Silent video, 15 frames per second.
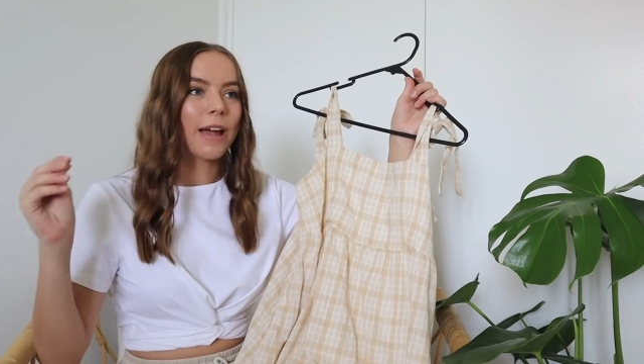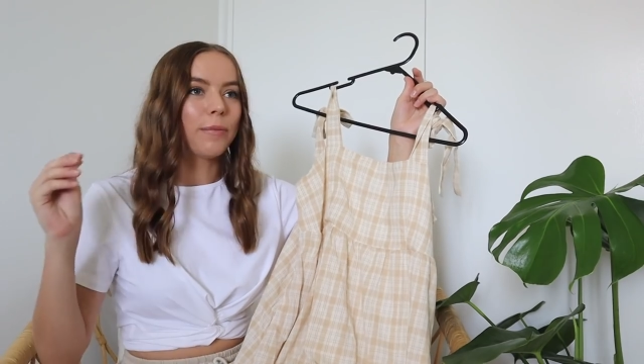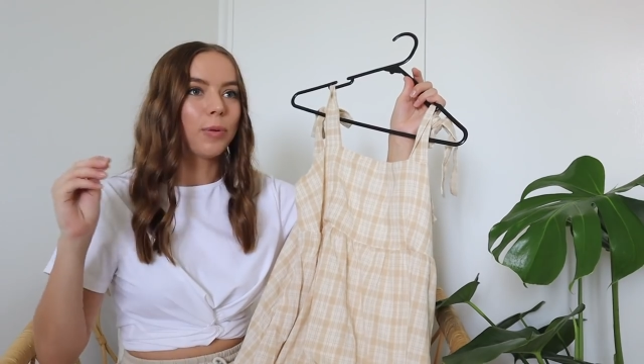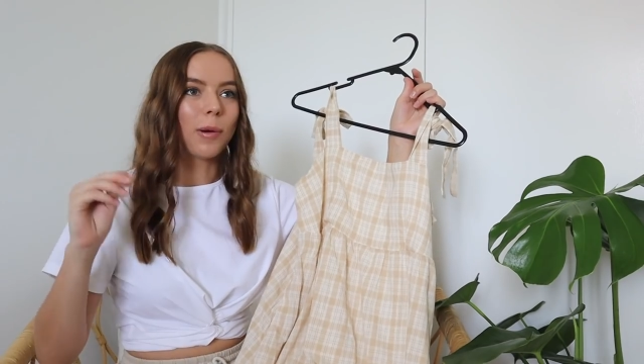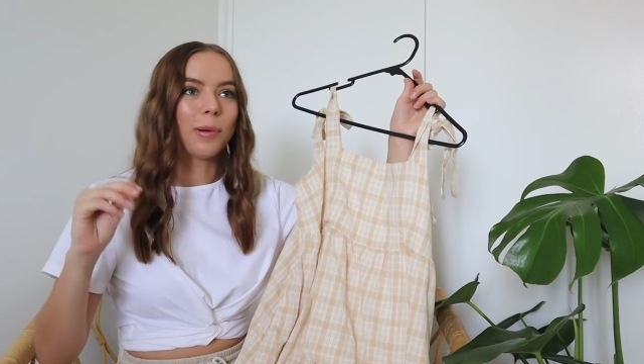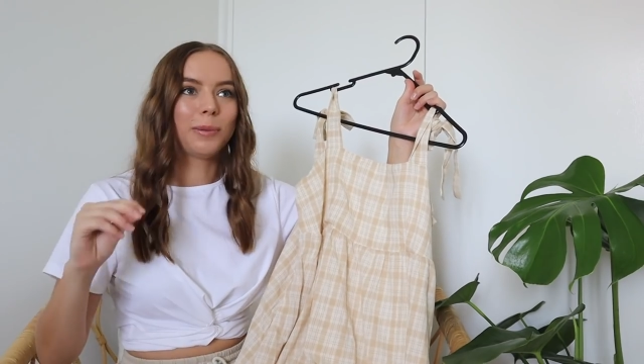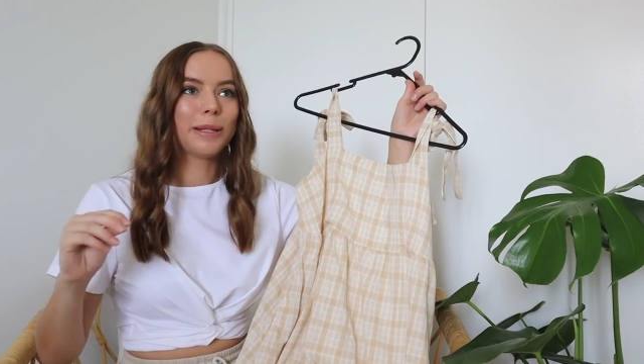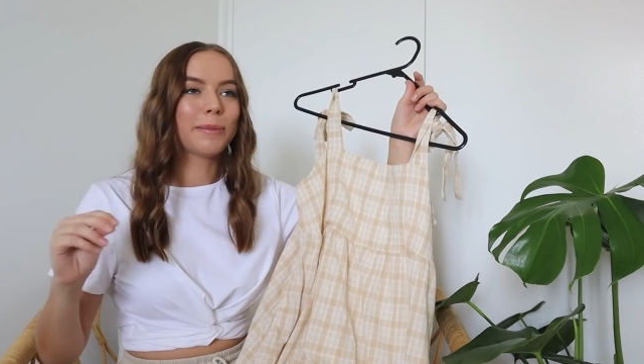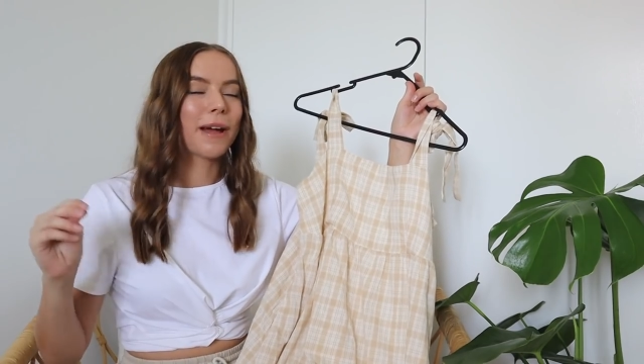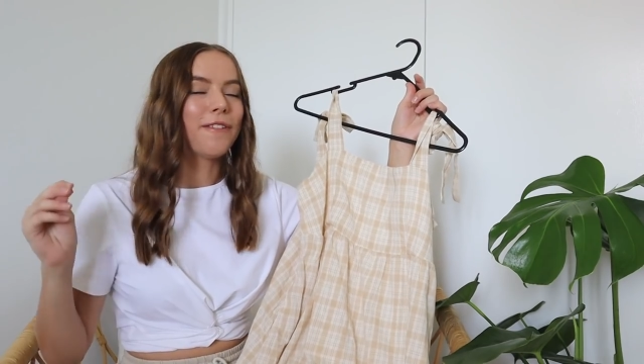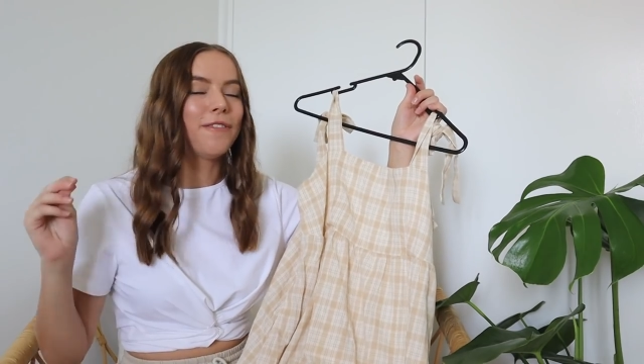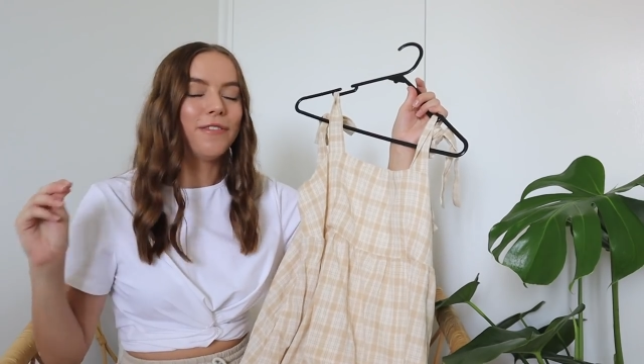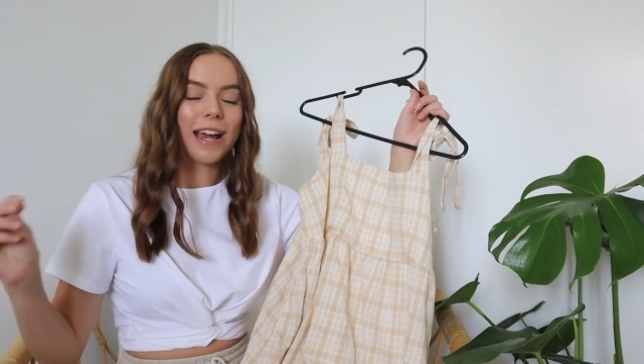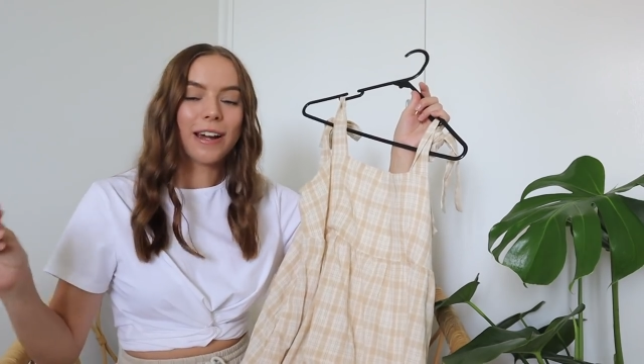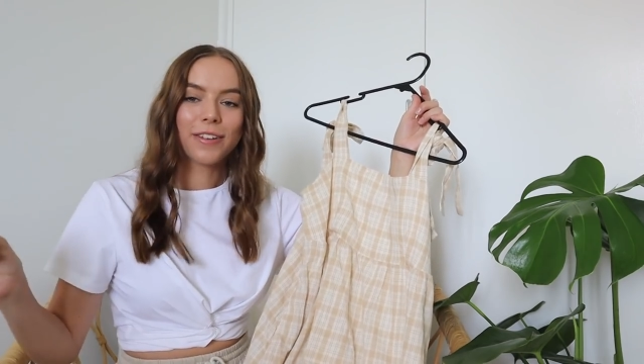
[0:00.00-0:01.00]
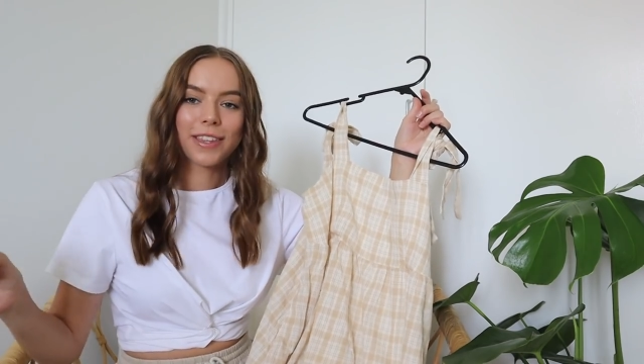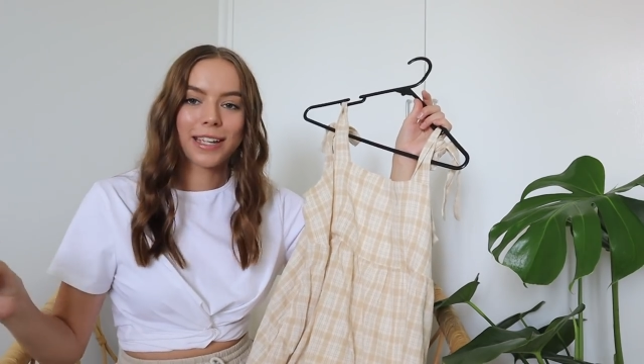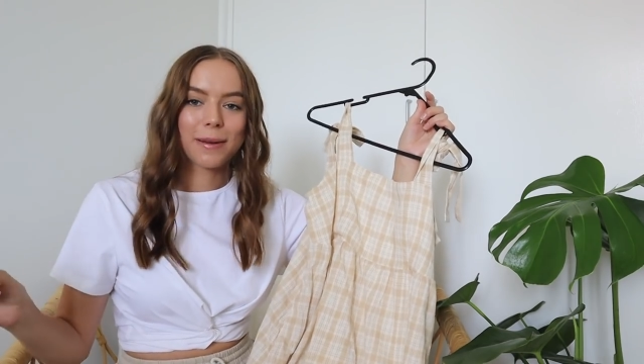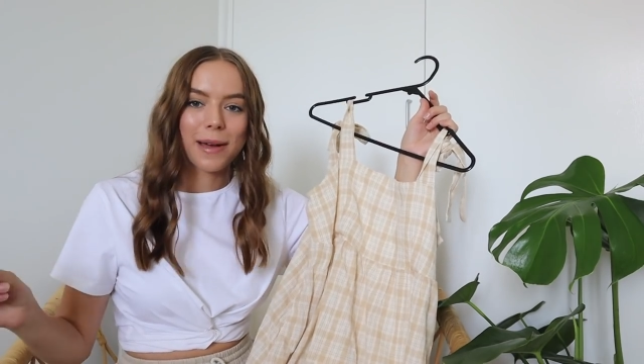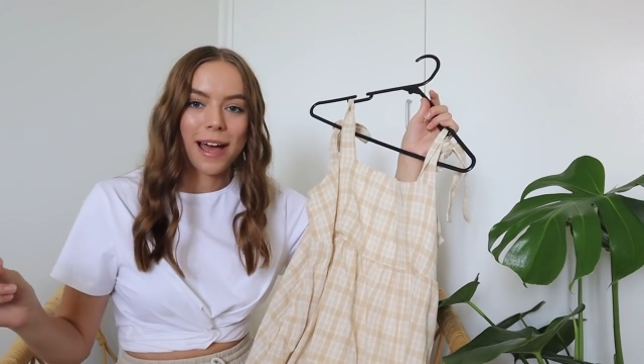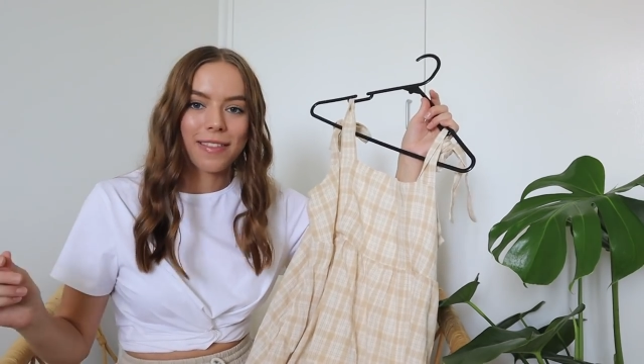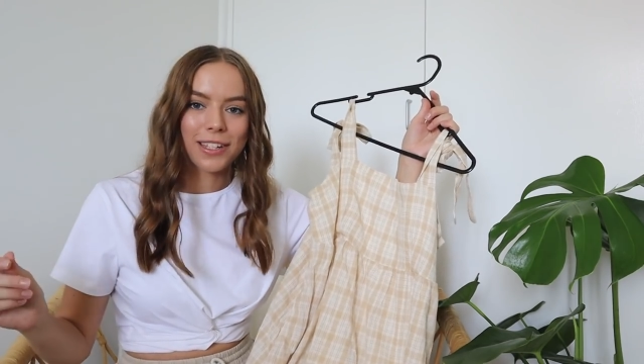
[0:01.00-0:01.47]
And probably my favorite thing
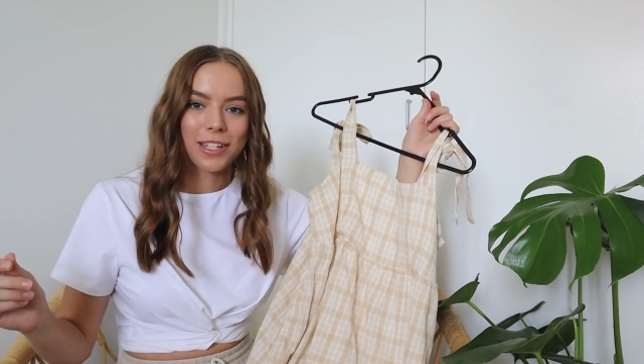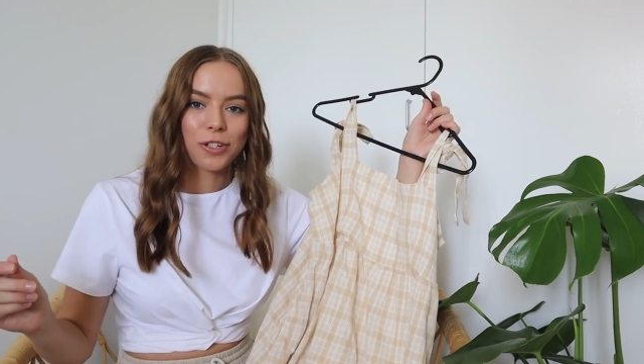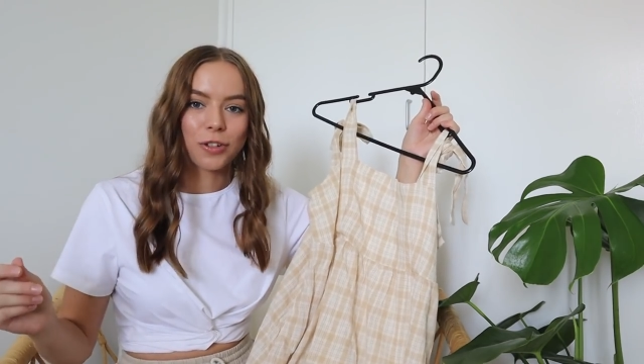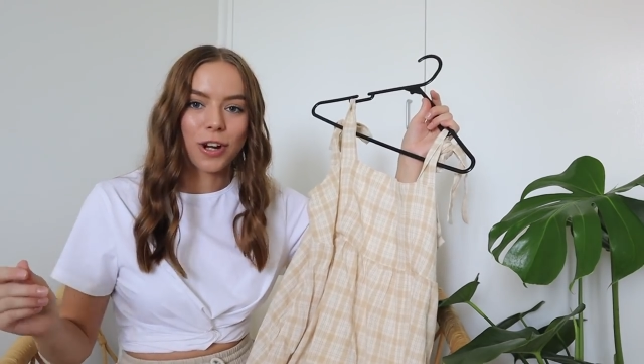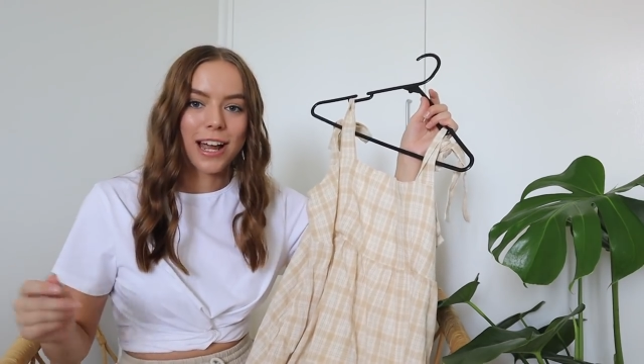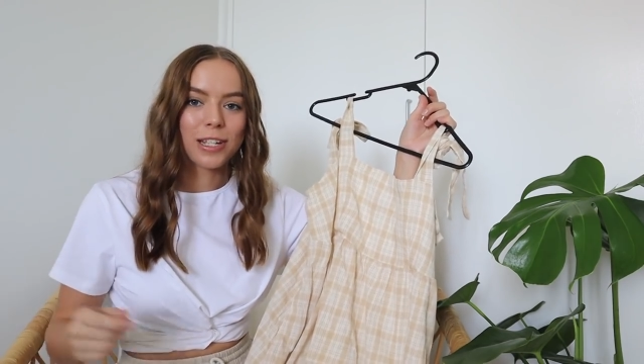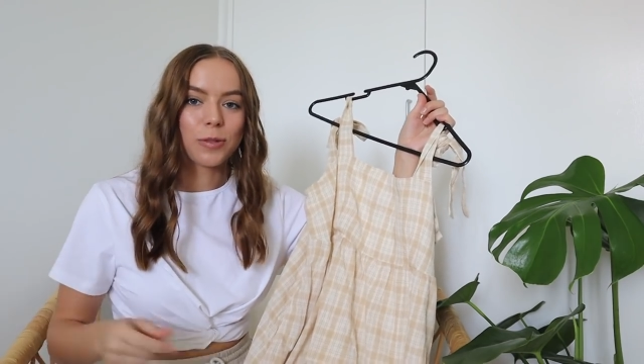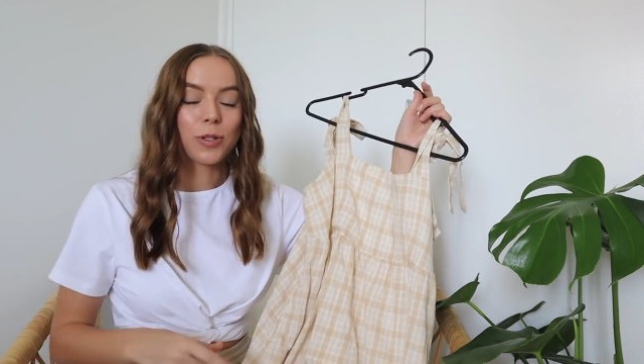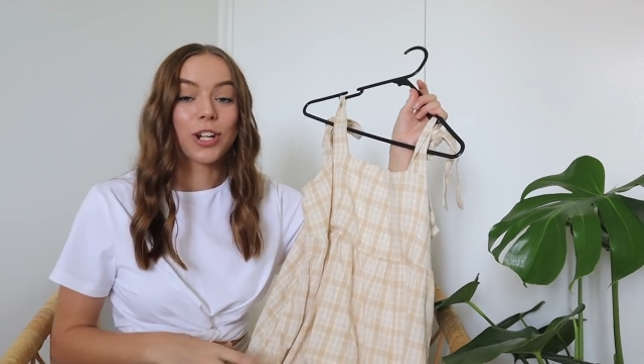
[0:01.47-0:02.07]
about this dress,